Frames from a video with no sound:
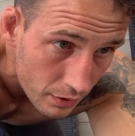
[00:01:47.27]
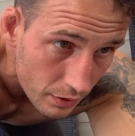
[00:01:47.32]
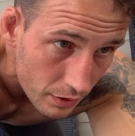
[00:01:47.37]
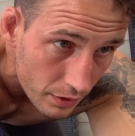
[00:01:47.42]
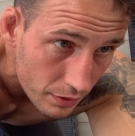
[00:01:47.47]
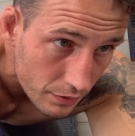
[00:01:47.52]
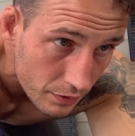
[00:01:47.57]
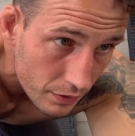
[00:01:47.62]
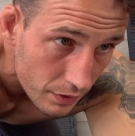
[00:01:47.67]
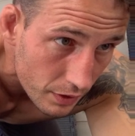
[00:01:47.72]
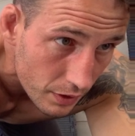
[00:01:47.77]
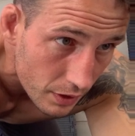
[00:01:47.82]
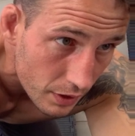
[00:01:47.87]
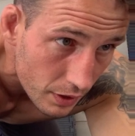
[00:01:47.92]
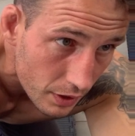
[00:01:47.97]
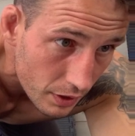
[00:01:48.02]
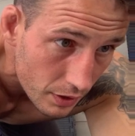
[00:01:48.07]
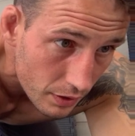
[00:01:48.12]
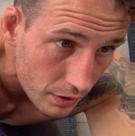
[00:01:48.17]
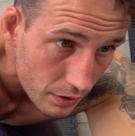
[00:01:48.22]
Let's get,
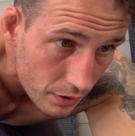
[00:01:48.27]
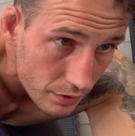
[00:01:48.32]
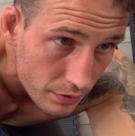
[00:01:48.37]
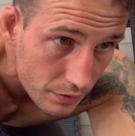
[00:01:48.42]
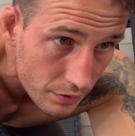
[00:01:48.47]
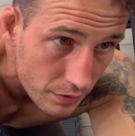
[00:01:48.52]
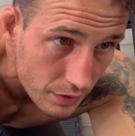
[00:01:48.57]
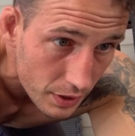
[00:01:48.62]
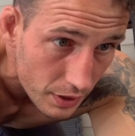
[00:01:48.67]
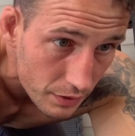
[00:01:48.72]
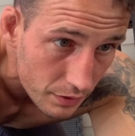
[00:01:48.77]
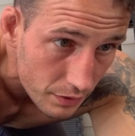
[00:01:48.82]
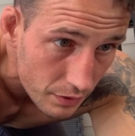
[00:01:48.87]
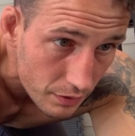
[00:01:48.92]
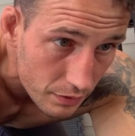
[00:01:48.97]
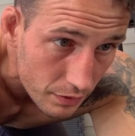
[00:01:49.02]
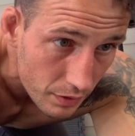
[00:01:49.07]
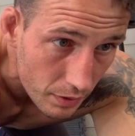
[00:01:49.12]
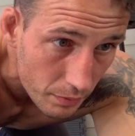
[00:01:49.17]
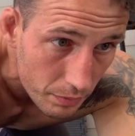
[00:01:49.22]
let's just get
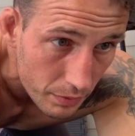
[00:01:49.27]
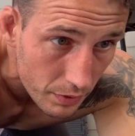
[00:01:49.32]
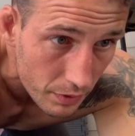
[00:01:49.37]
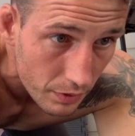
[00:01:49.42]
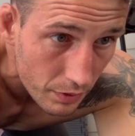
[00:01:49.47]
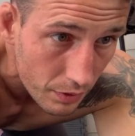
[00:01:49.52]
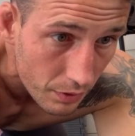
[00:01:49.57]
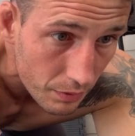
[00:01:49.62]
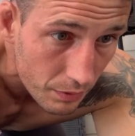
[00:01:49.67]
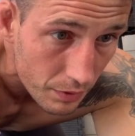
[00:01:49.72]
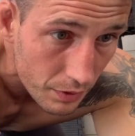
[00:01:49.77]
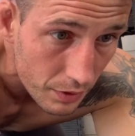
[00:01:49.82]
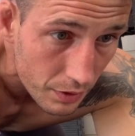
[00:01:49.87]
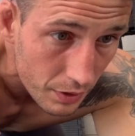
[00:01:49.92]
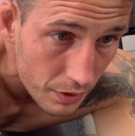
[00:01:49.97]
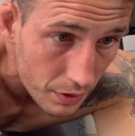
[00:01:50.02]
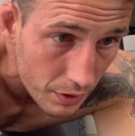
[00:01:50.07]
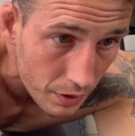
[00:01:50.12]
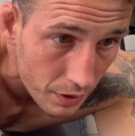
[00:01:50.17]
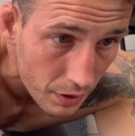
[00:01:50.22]
this up and
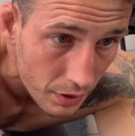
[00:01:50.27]
going.